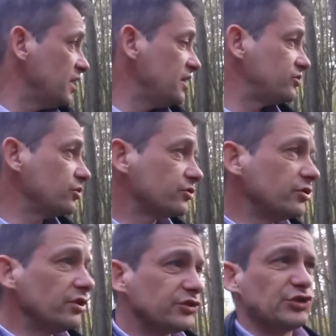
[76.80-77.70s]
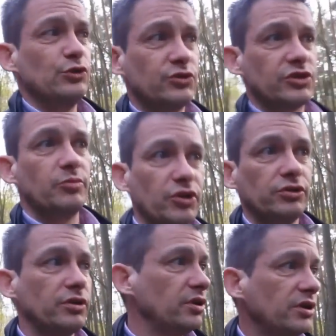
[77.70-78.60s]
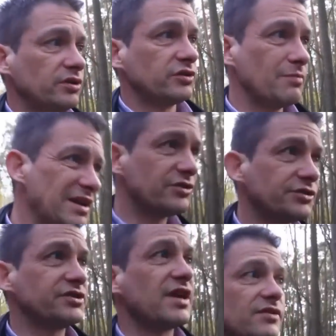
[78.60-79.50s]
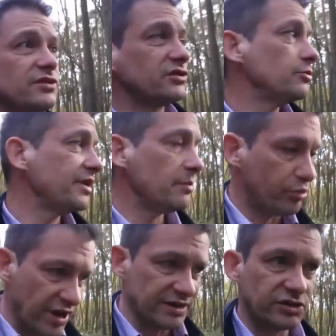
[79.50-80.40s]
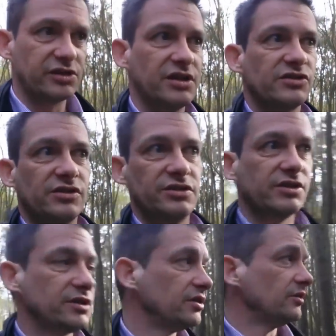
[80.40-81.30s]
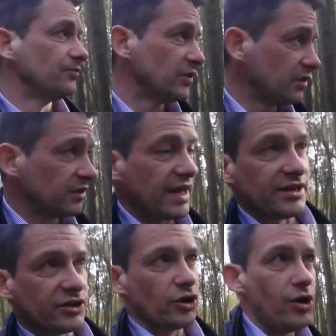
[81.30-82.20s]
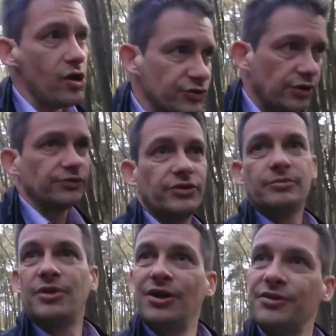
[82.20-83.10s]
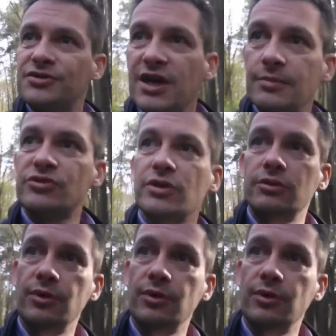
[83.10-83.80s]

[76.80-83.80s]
It's just not suitable to metal detect. There's too many branches and you're getting caught on them all the time. So